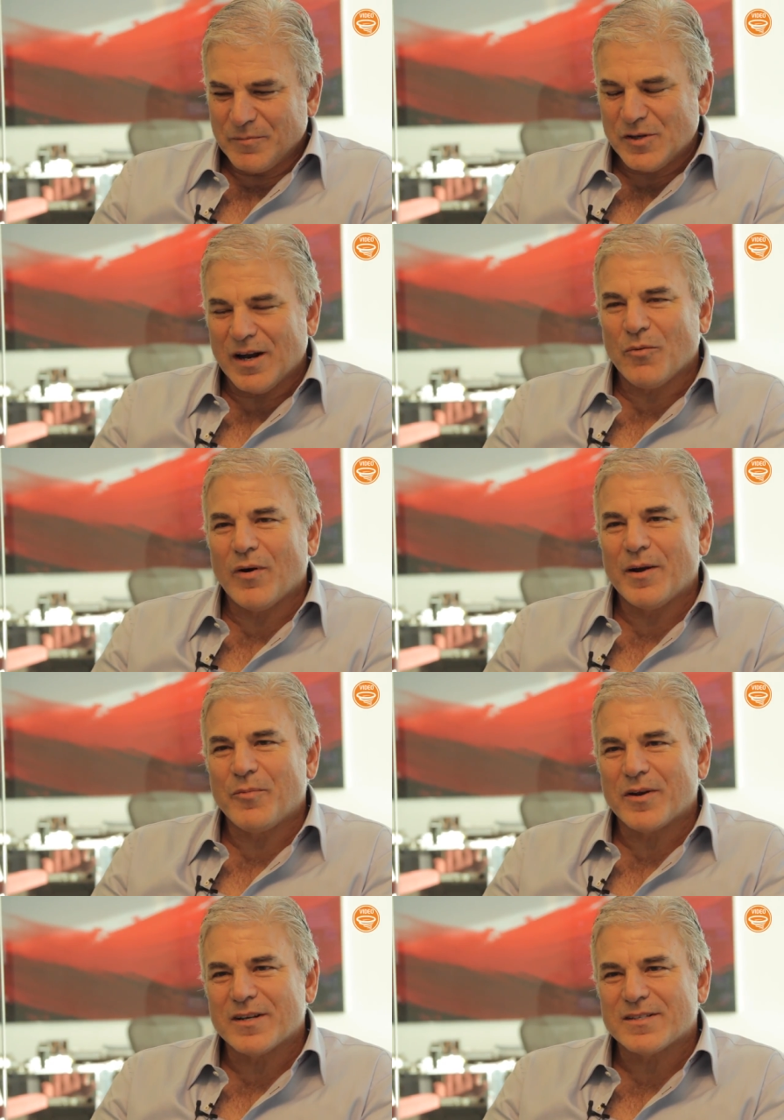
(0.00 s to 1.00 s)
John
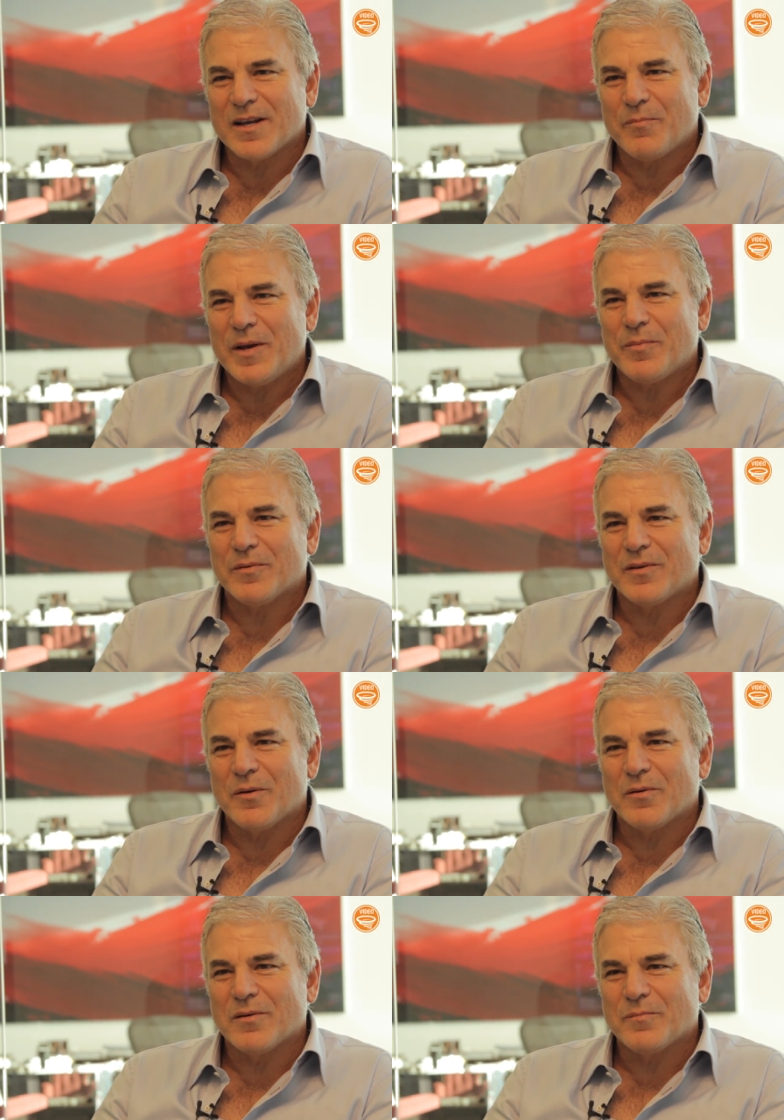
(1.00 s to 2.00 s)
Weinberg used to say, people
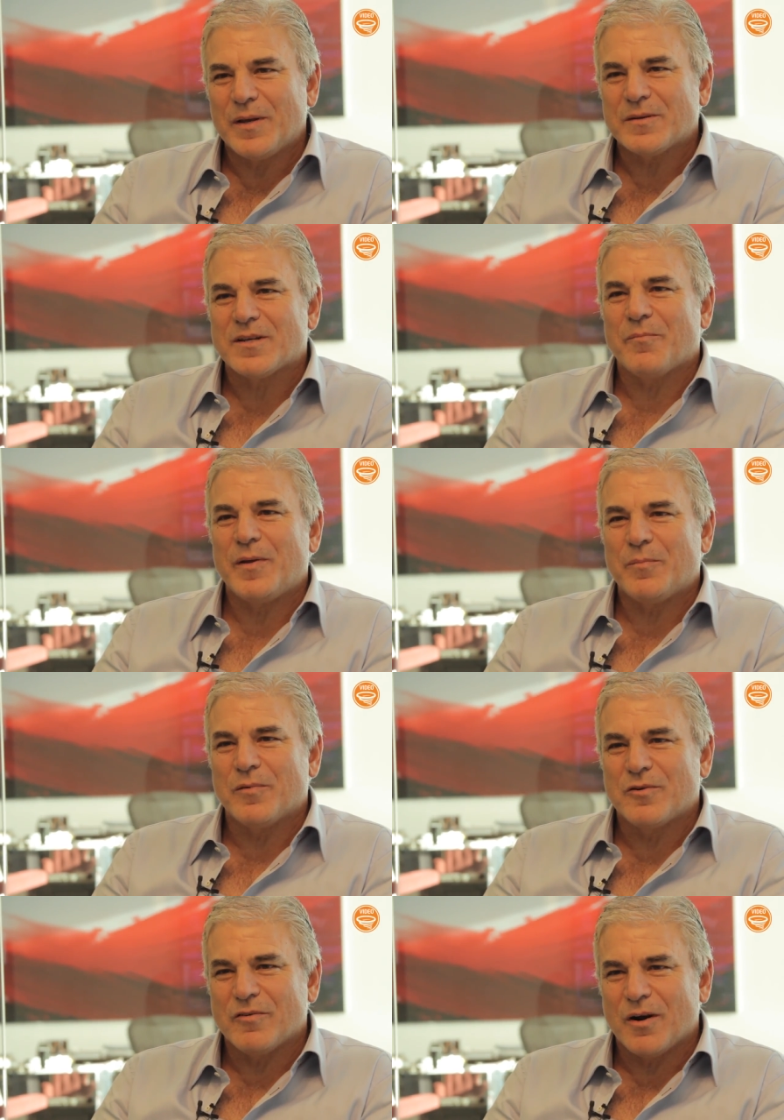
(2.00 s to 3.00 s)
don't, some
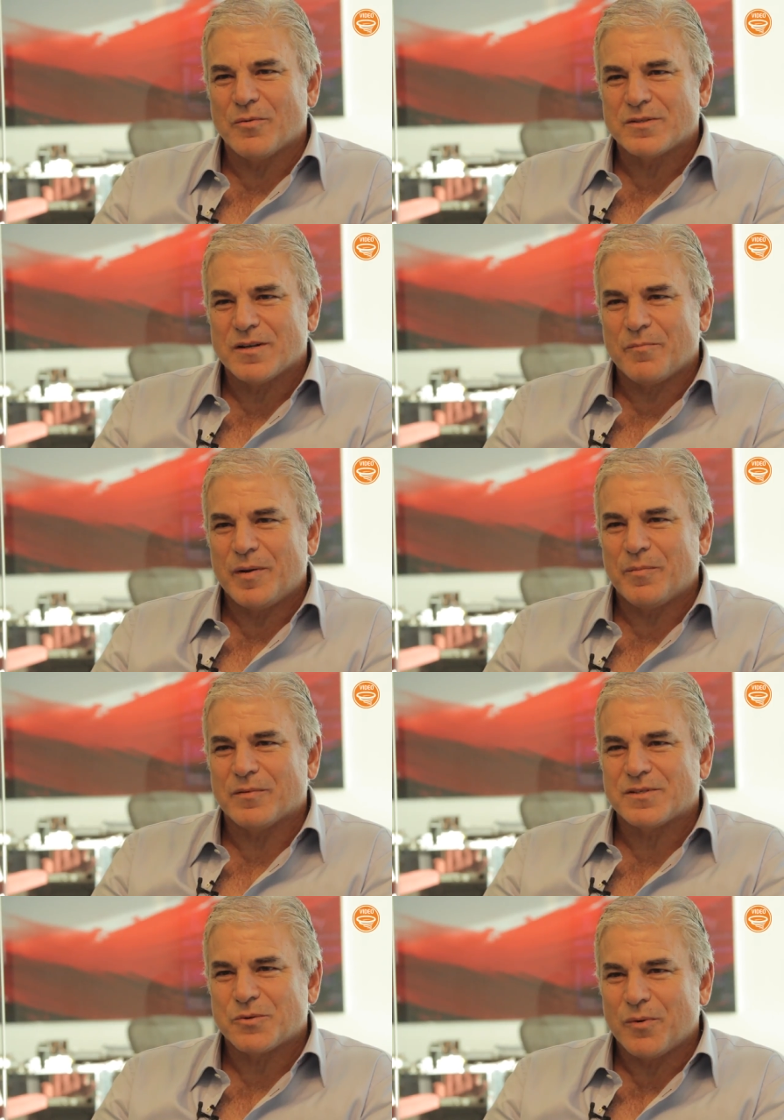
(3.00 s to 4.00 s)
people grow and some
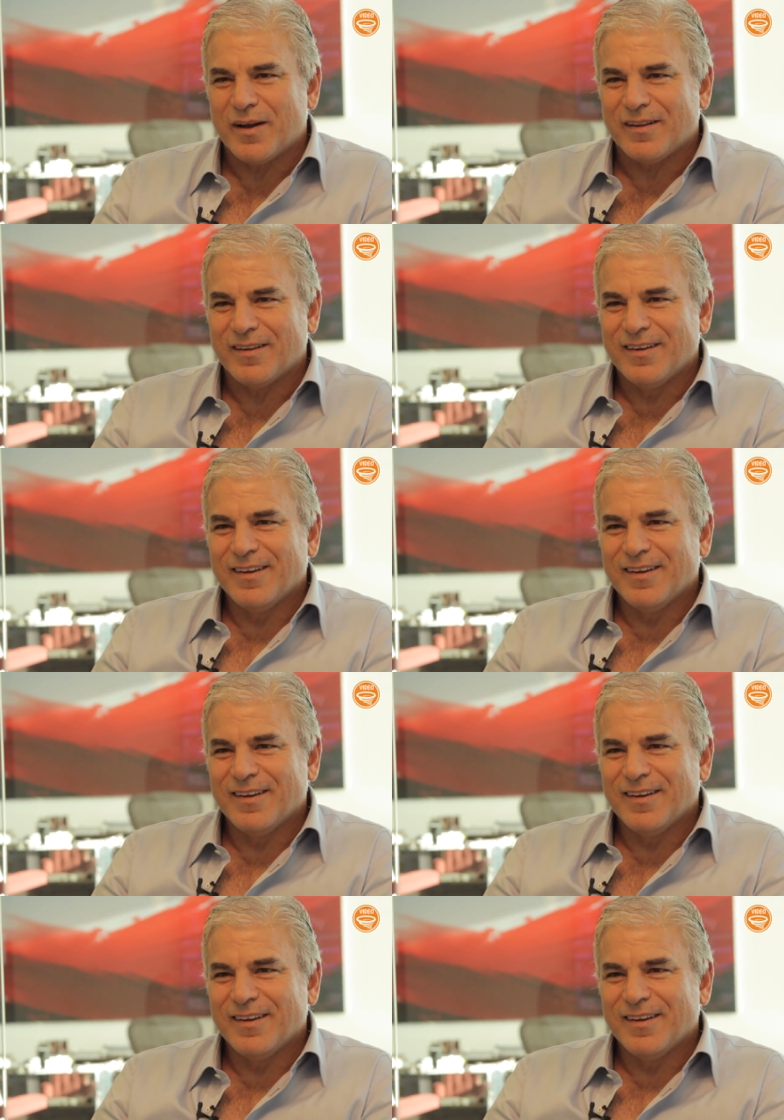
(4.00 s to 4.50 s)
people swell.